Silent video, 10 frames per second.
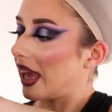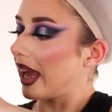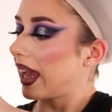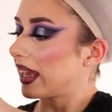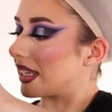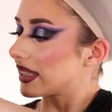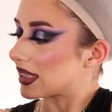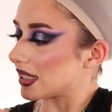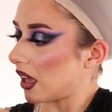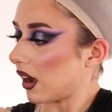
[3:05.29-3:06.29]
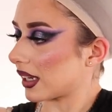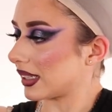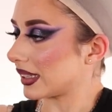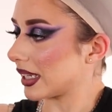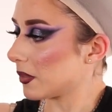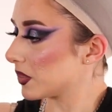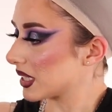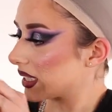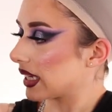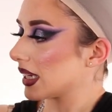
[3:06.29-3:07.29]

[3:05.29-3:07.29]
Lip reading: And it's not clips.